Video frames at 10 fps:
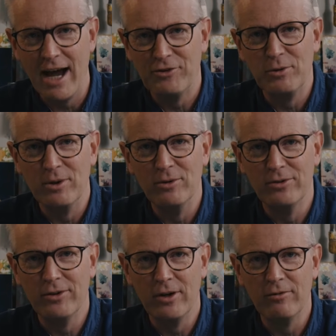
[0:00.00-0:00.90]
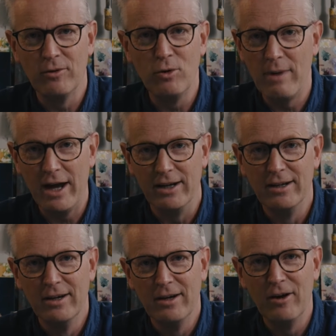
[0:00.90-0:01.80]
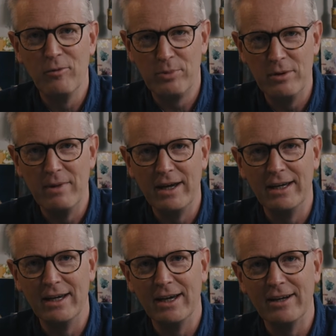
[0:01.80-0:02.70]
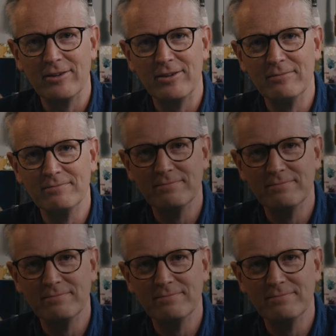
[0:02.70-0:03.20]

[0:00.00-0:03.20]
attributes of all manner of printmaking inks.